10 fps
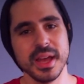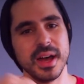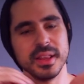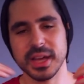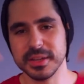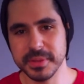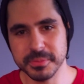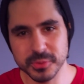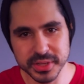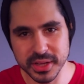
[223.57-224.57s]
A lot of
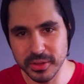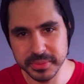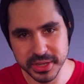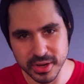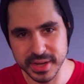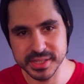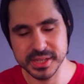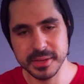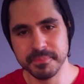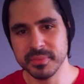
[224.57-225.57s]
people would call me crazy,